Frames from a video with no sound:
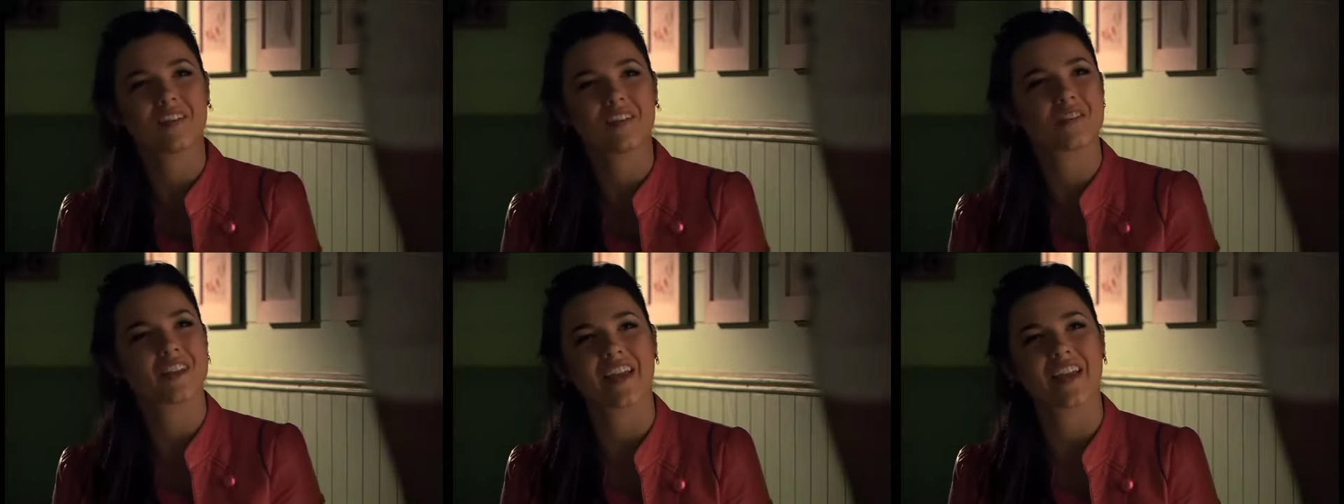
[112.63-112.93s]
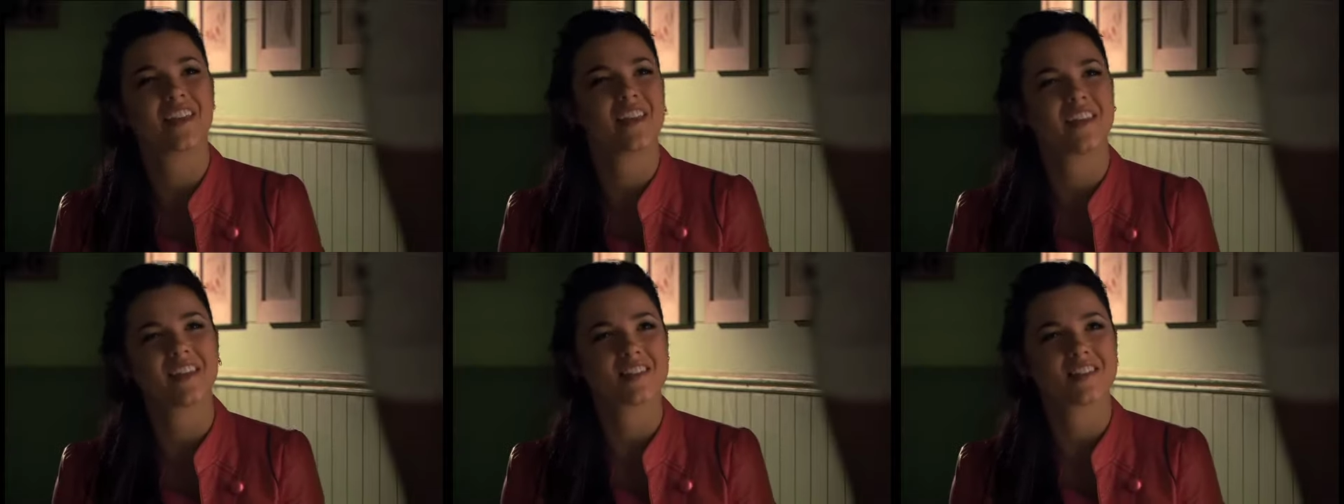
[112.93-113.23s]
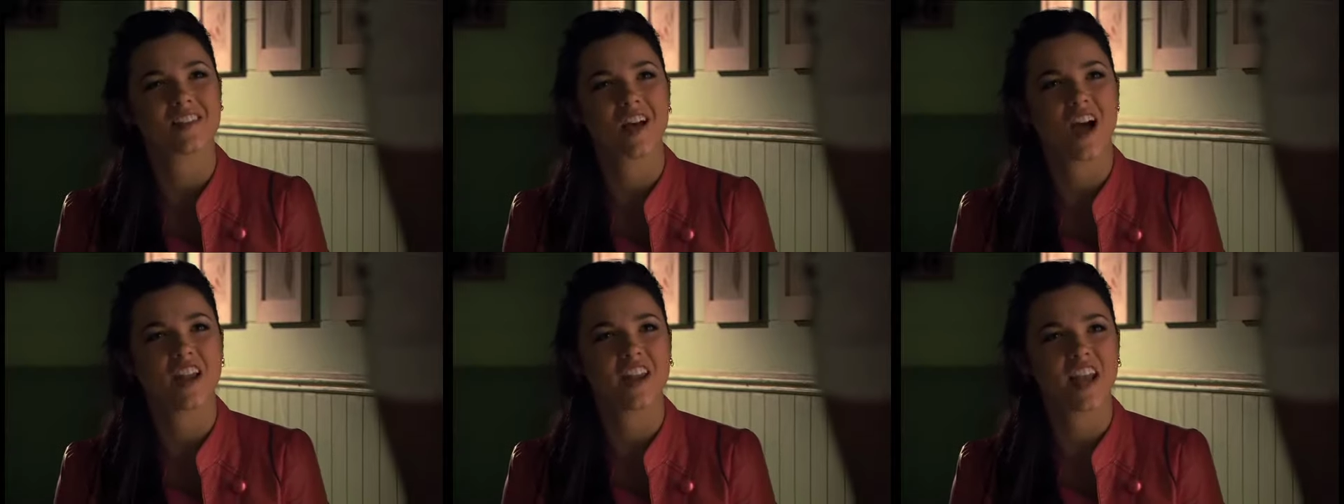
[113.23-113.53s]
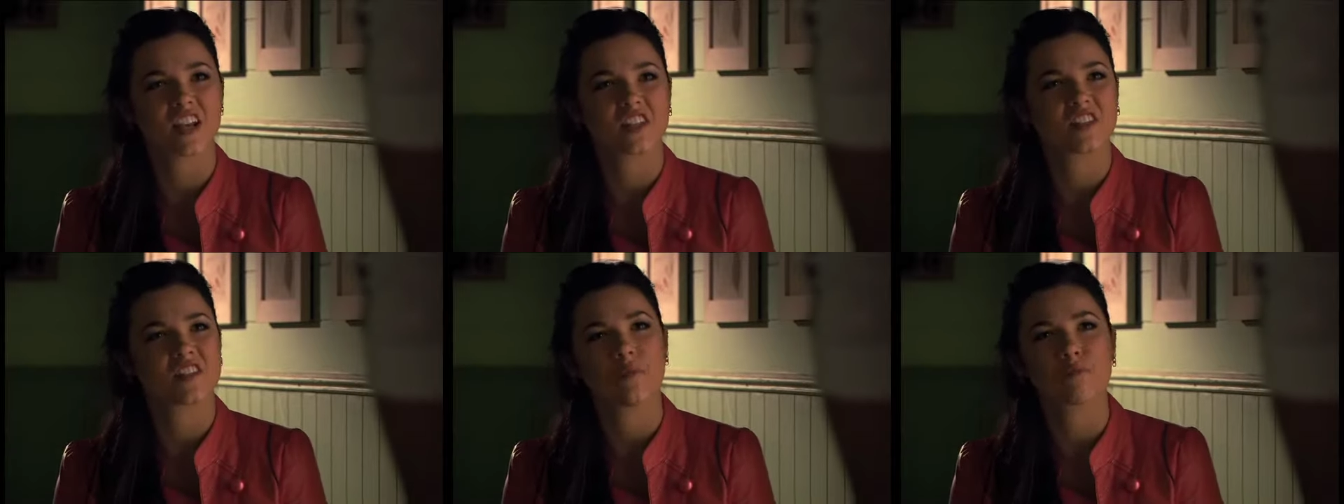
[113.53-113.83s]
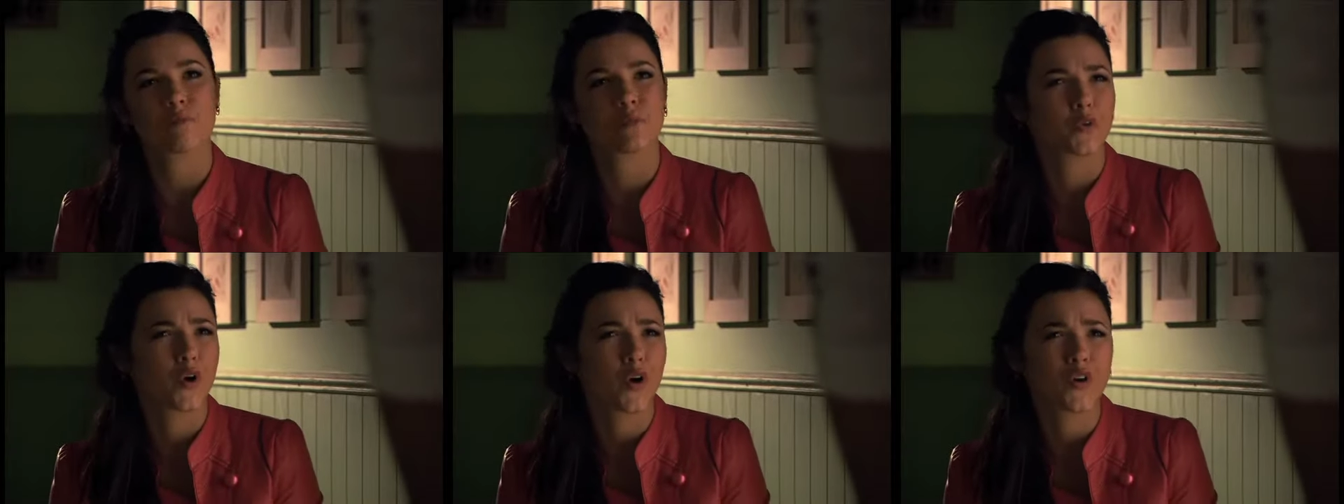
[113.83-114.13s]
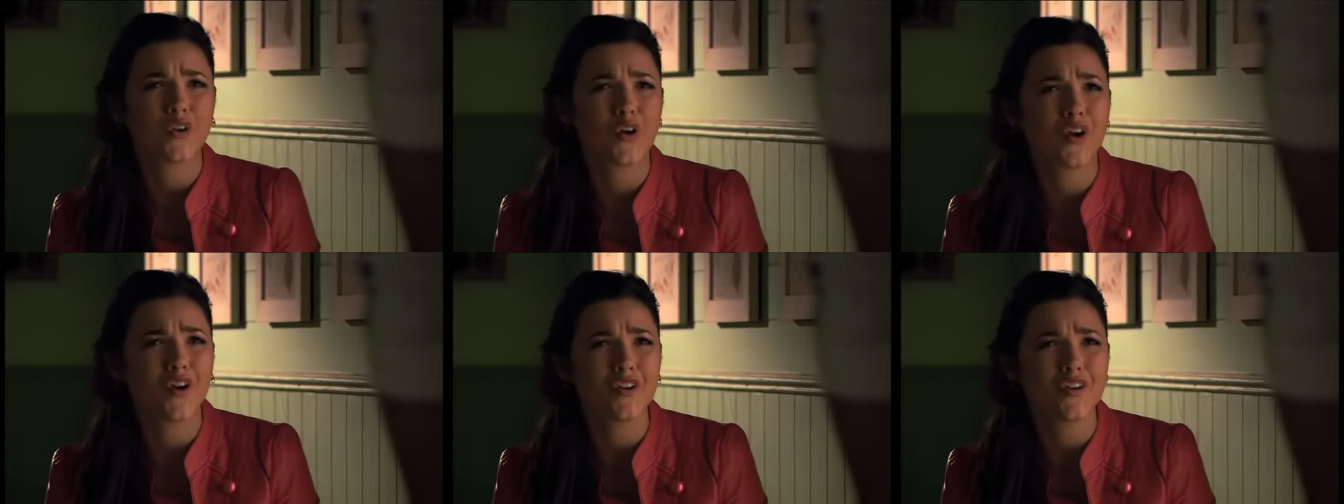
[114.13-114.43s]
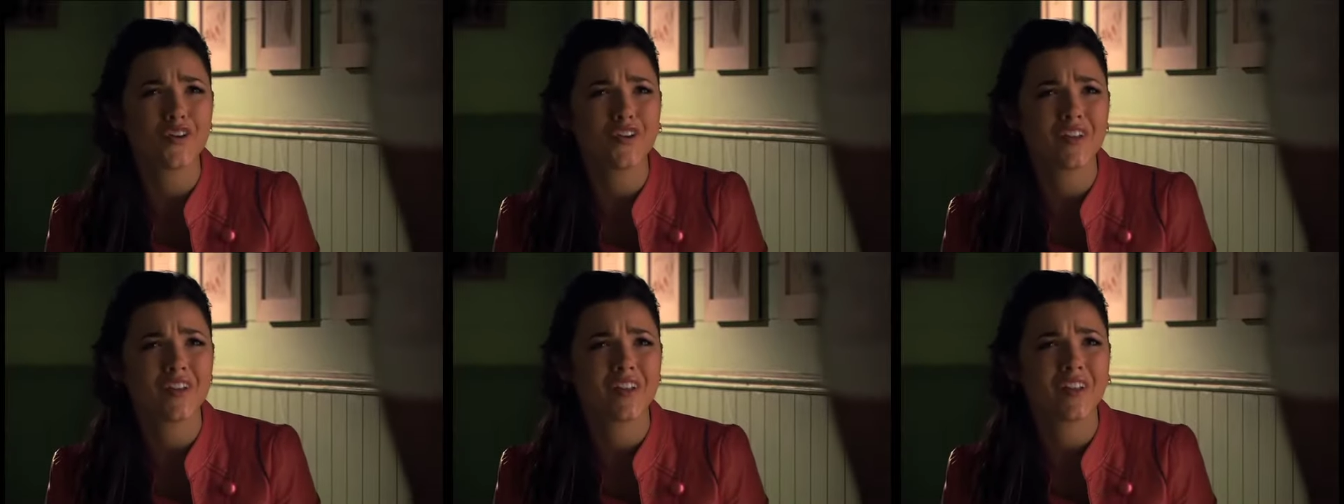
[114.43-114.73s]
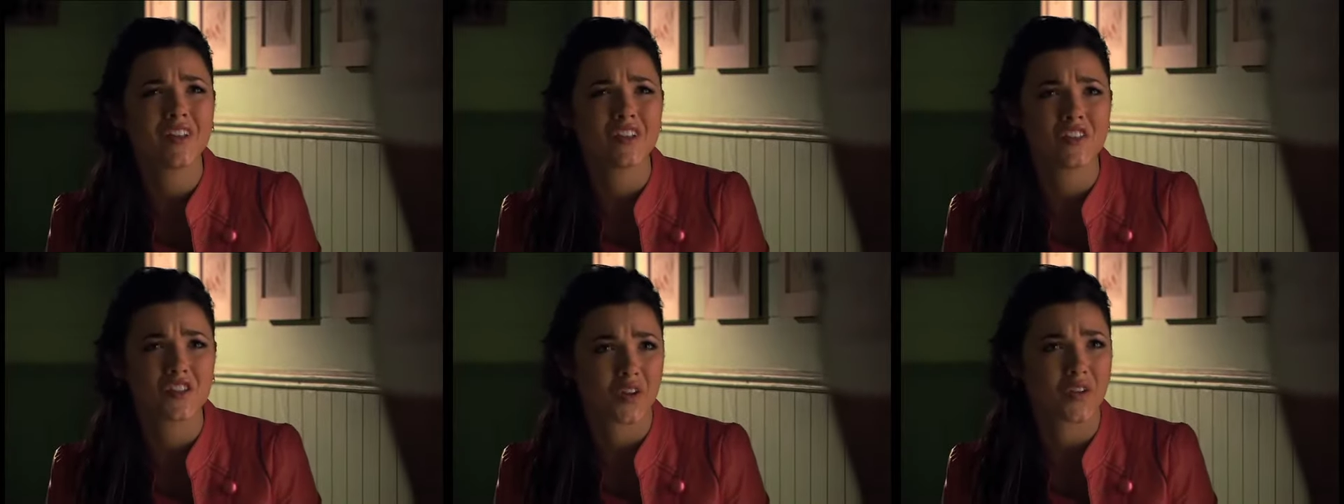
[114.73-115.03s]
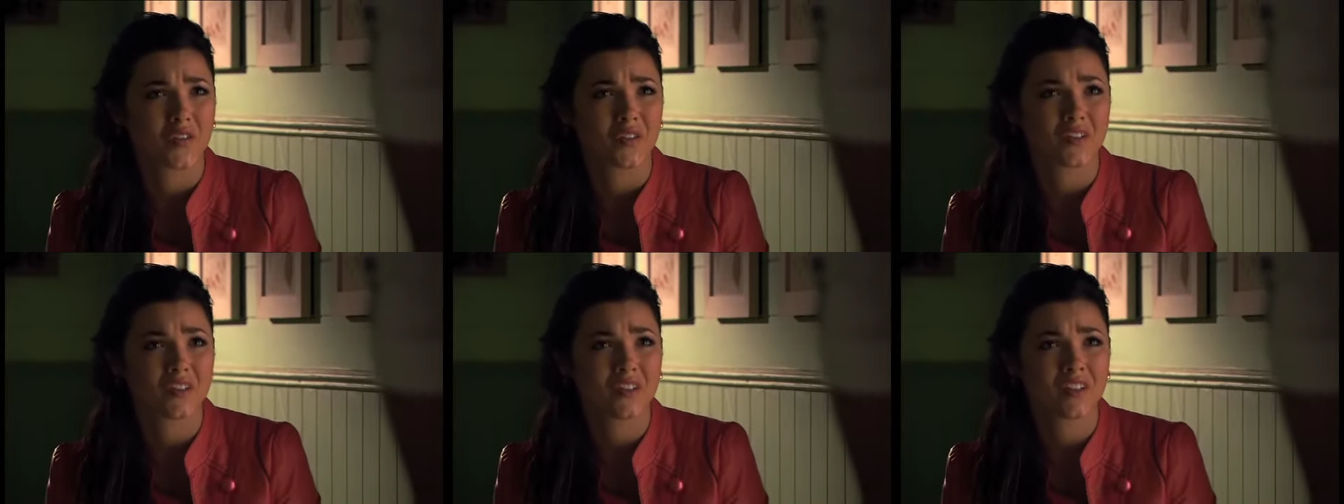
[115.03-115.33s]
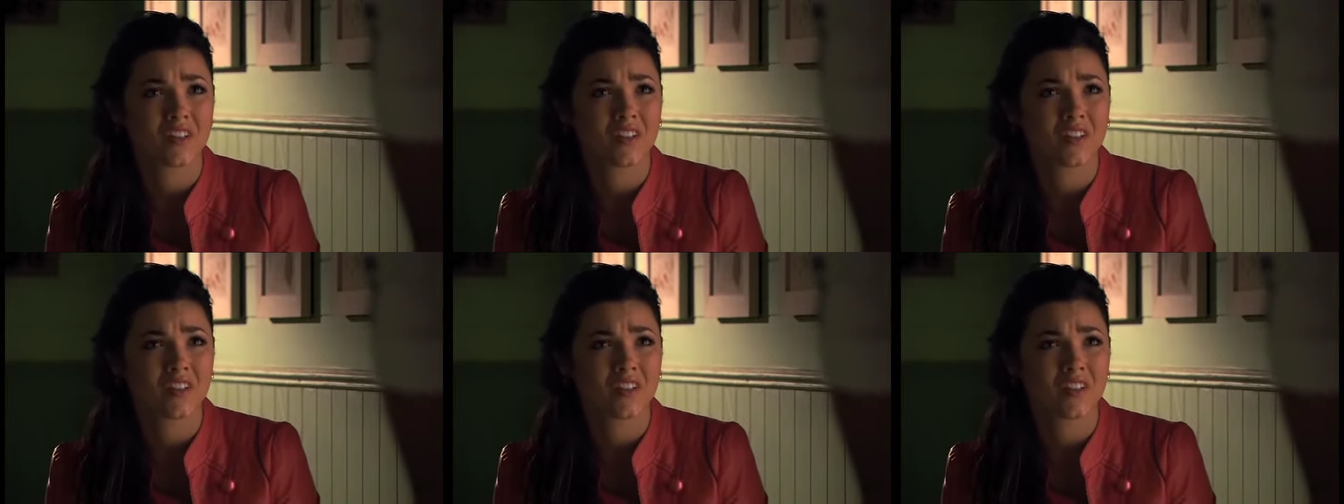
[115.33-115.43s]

of taking his side out of some bro code, don't.